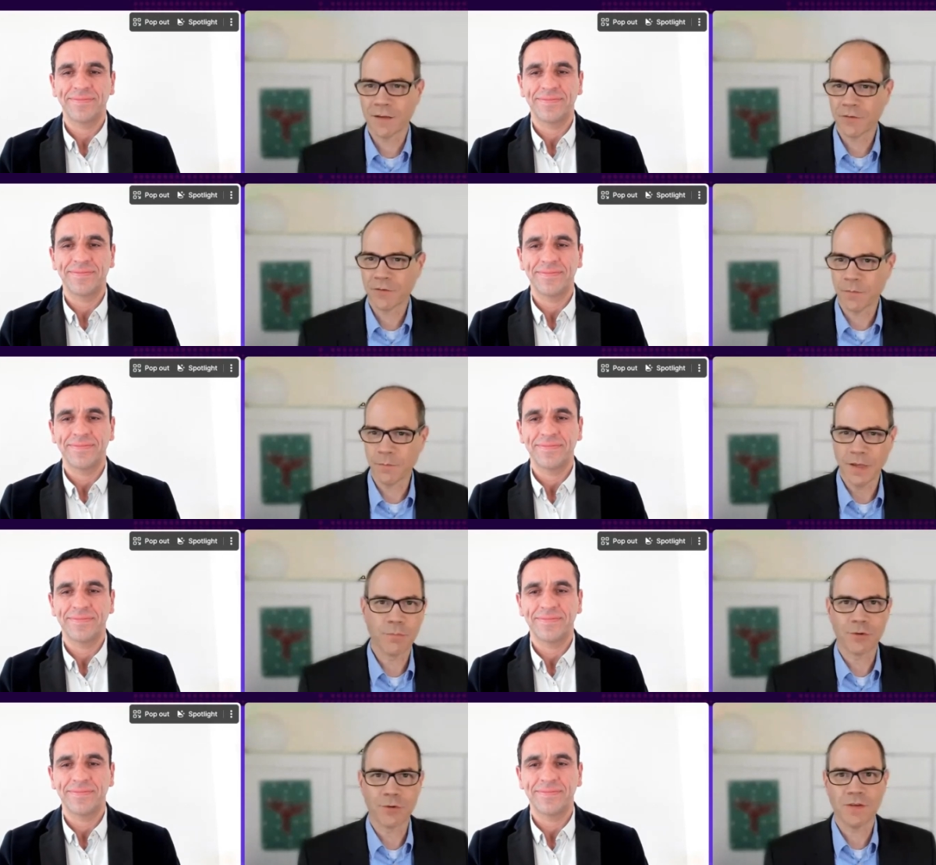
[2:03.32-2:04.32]
Speaker 1: can give
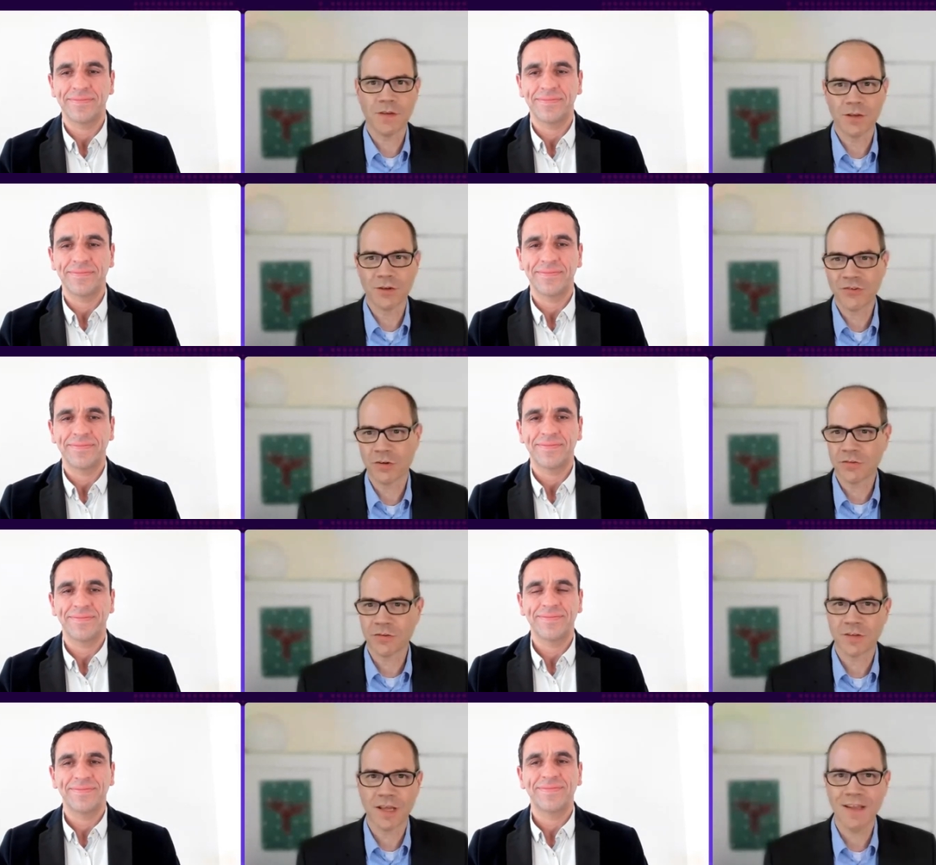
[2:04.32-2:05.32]
some inputs here in your
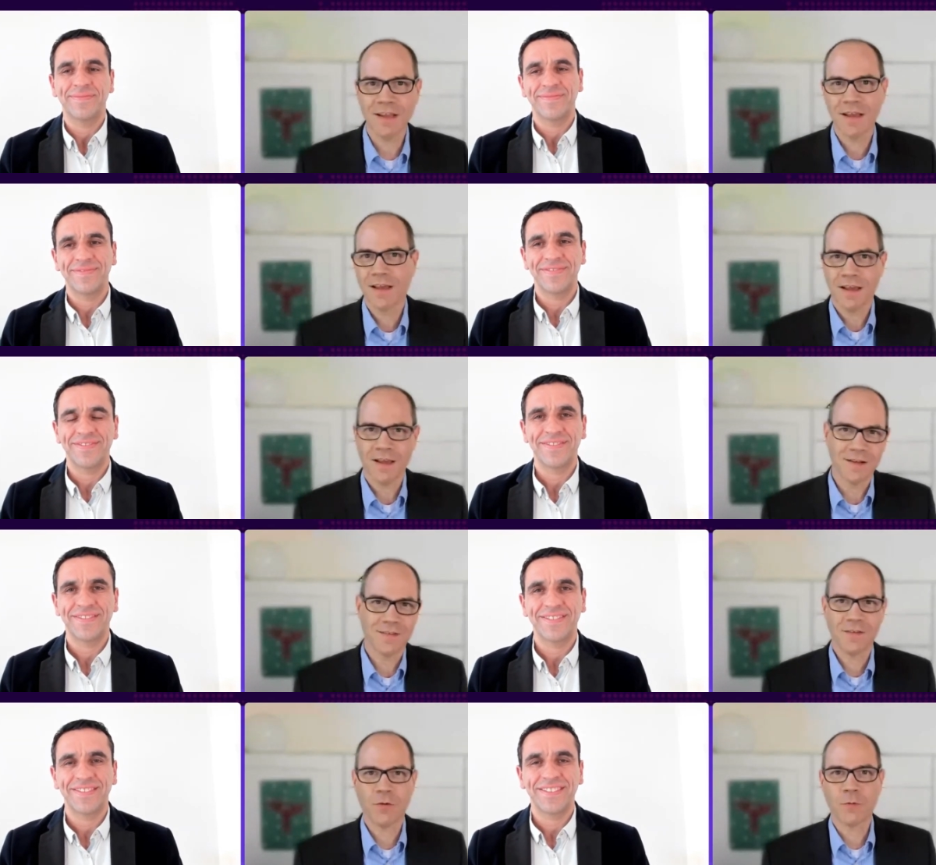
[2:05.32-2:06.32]
show today.
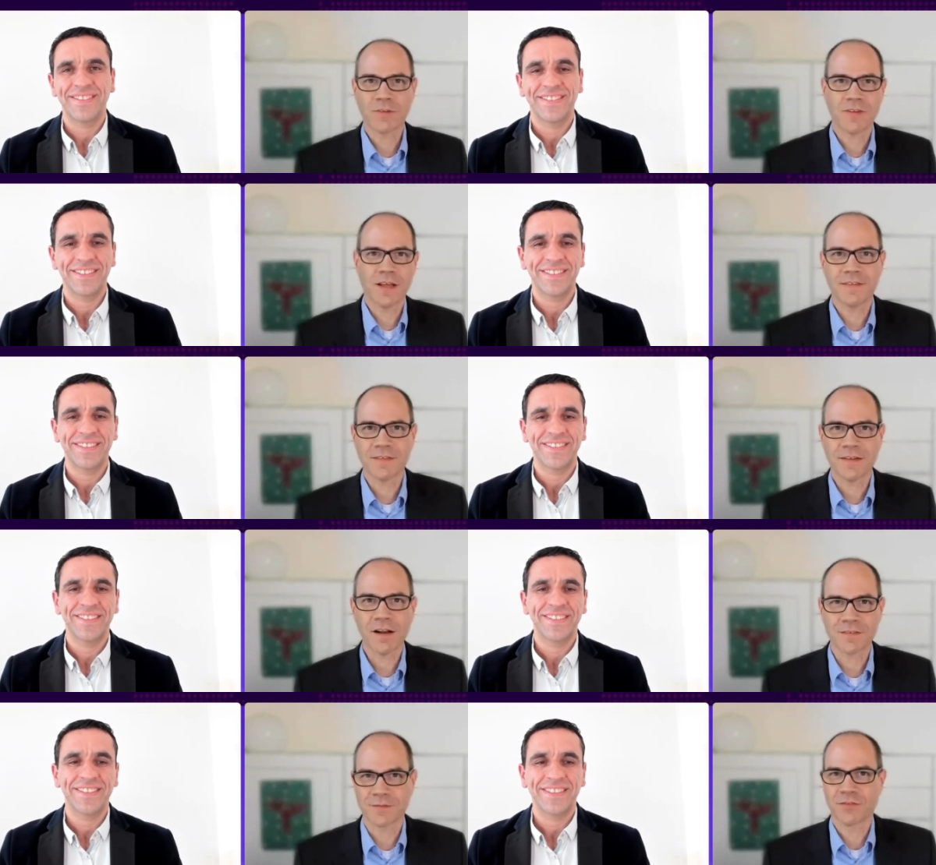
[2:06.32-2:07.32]
And so I would say
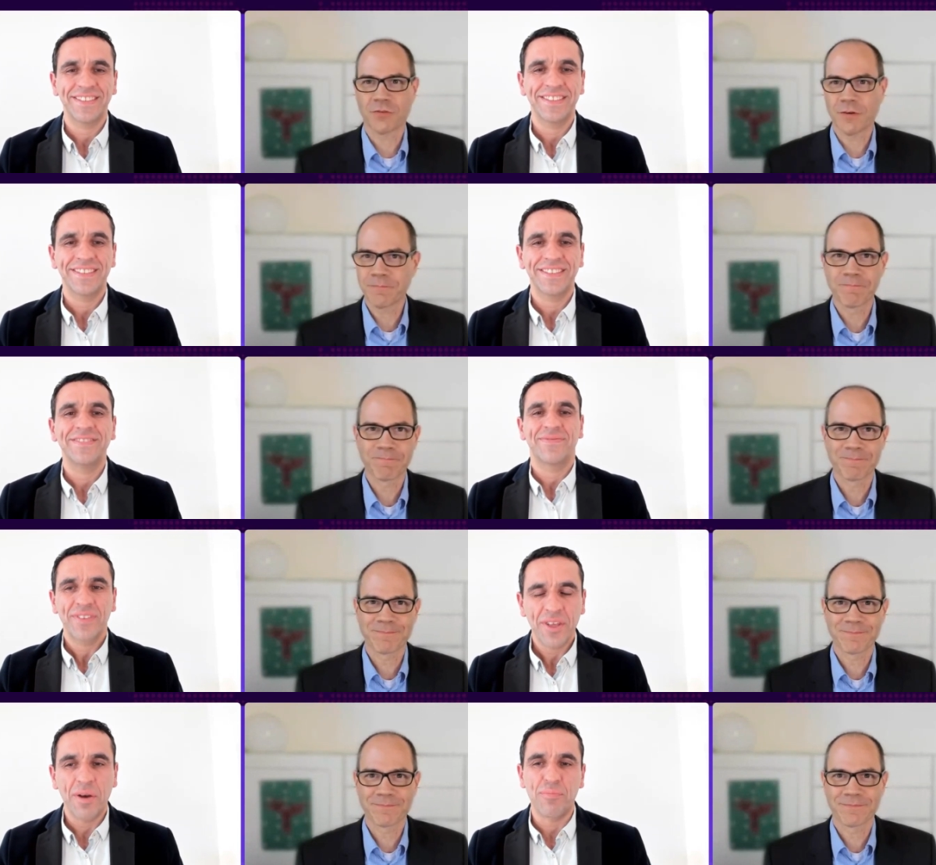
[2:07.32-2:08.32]
let's start, Joe.
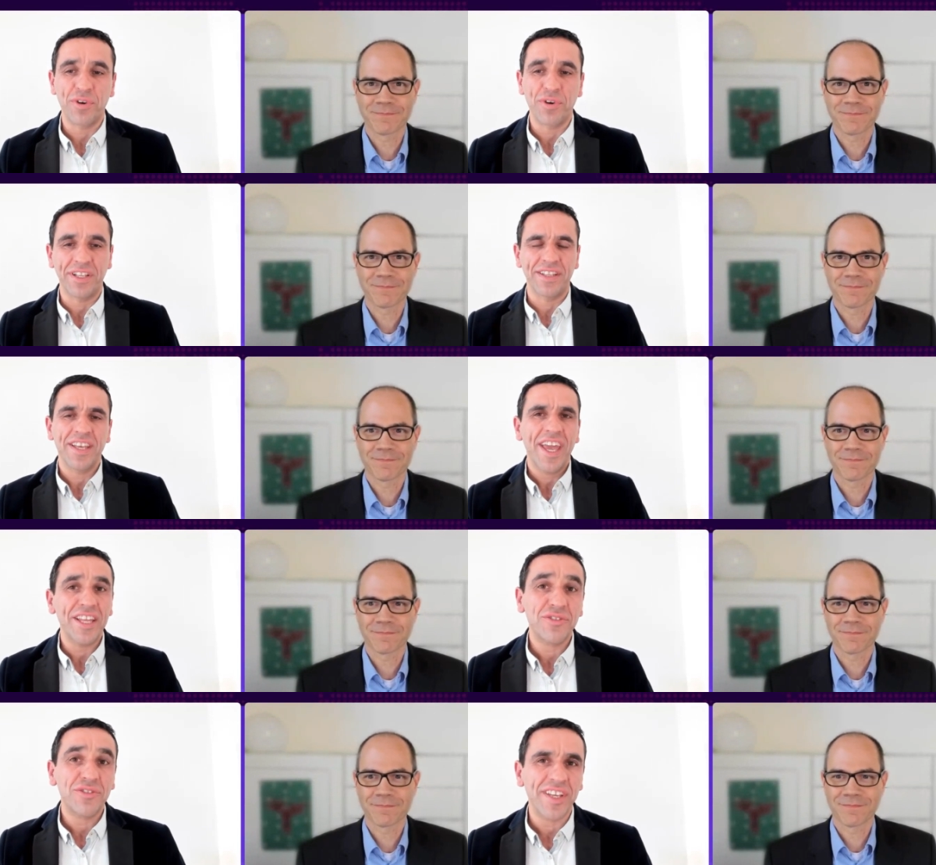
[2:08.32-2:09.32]

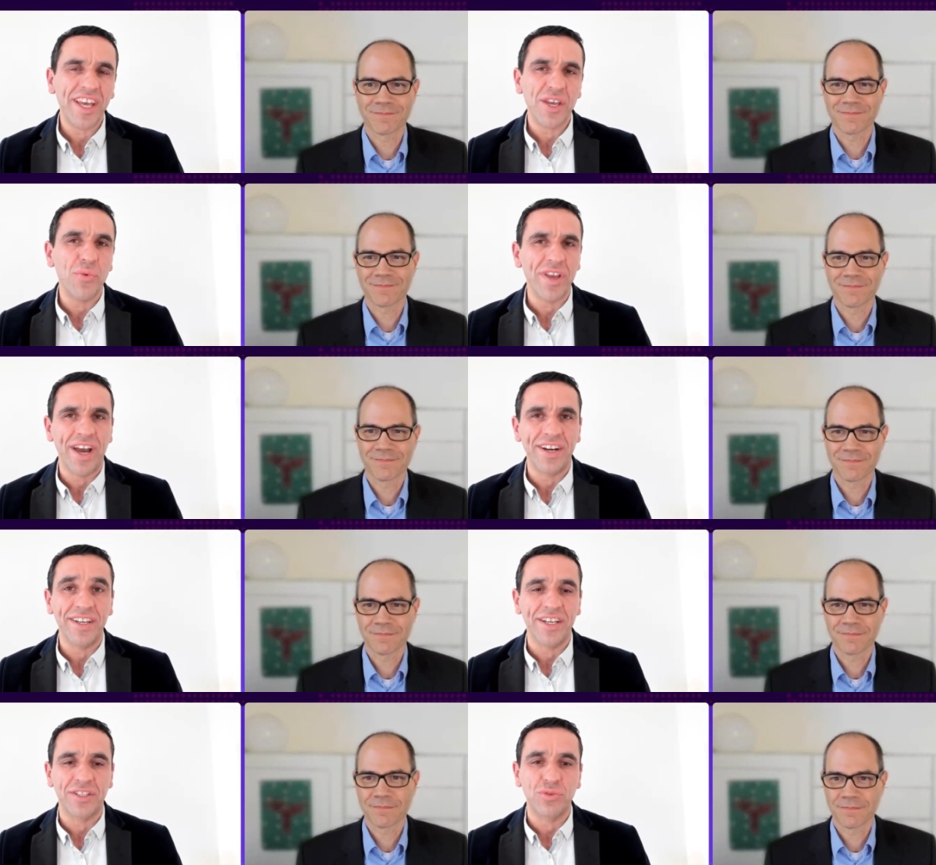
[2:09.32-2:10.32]
Brilliant.
Speaker 2: And today
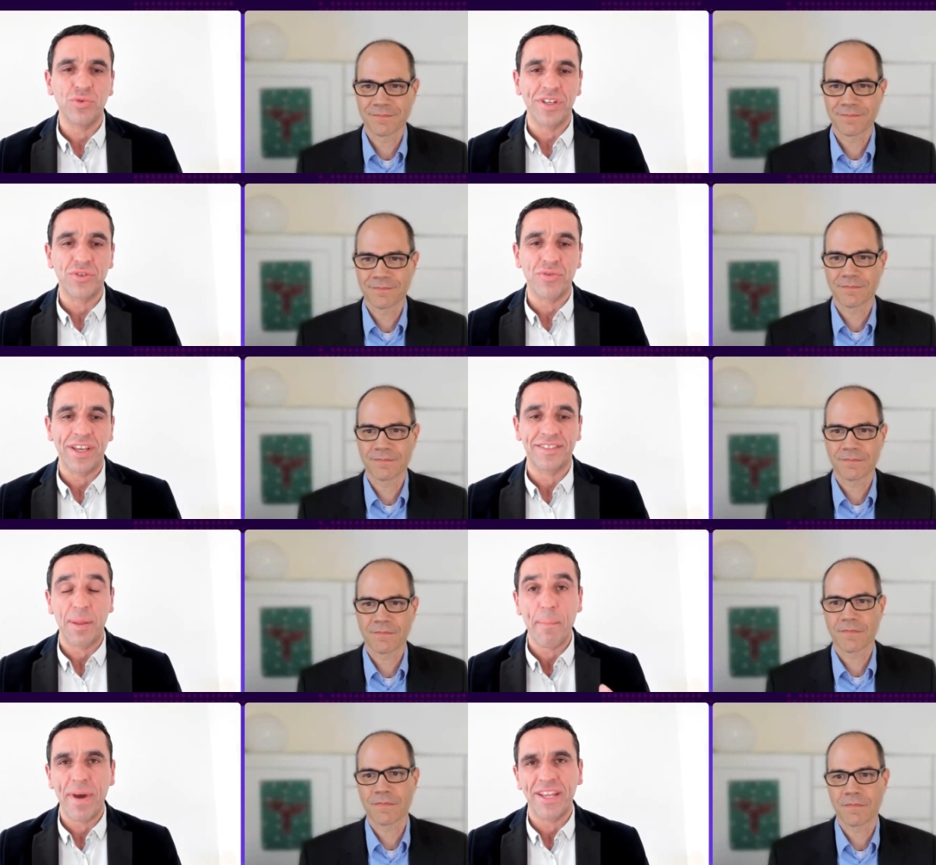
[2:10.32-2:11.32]
we are here to
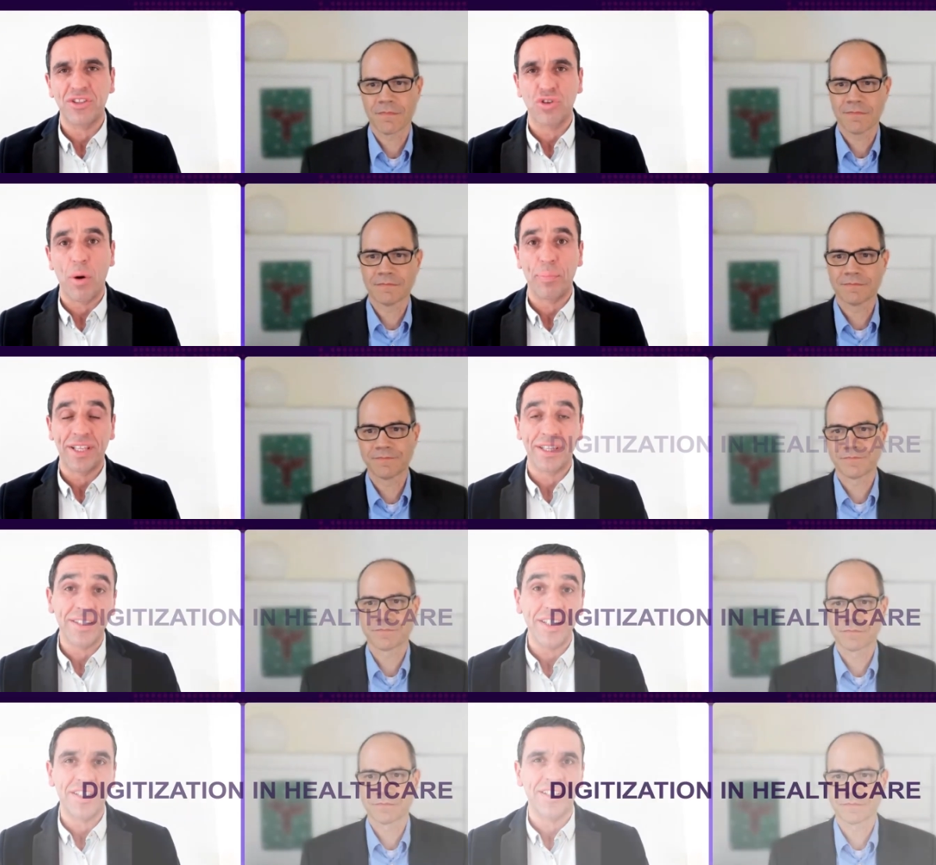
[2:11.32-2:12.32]
address the main topic